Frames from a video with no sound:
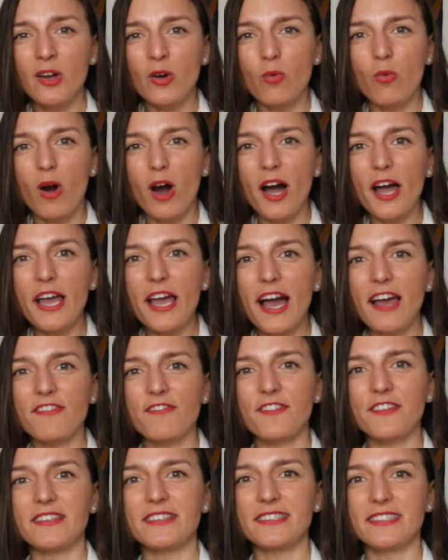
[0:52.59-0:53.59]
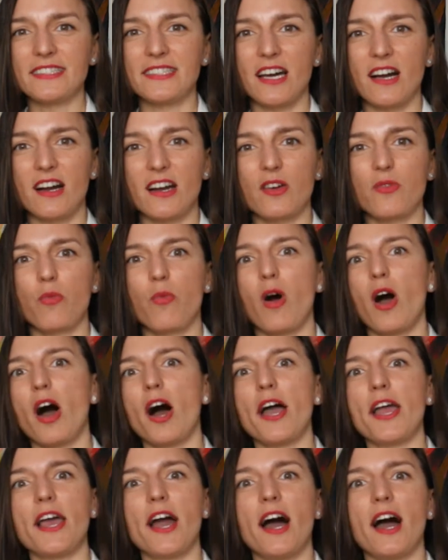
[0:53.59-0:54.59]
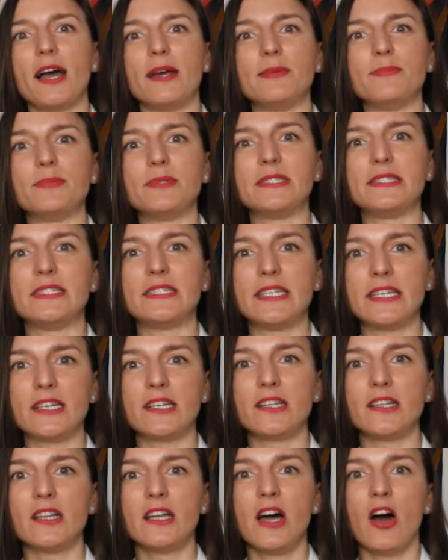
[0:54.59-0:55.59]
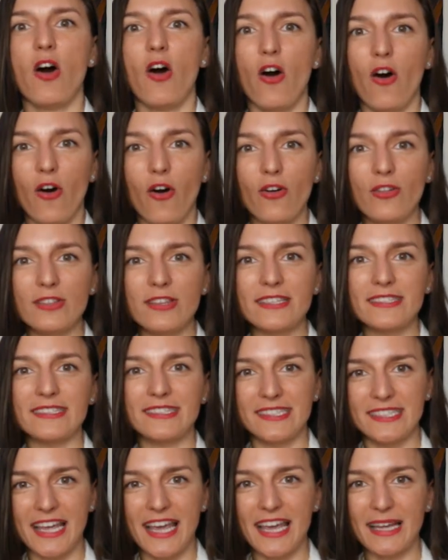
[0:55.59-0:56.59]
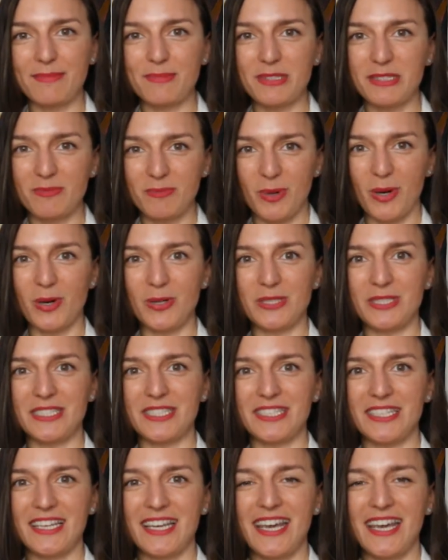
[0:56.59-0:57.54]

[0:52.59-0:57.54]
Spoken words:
I feel stuck? Why I'm still on the same spot?